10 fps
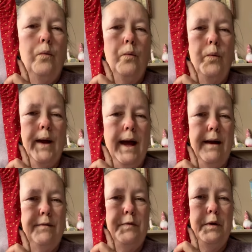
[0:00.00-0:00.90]
we
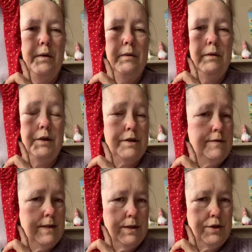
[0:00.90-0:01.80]
have lots of
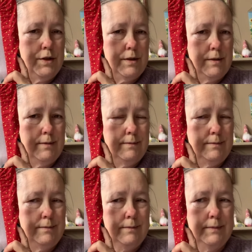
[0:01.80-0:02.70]
stitches,
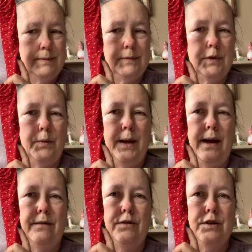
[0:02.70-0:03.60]
we
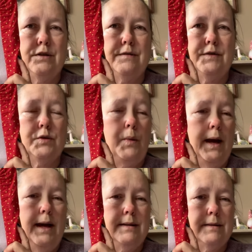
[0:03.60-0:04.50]
have lots of
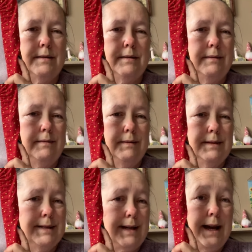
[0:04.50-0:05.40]
squares
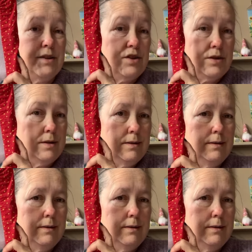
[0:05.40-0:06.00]
stashed.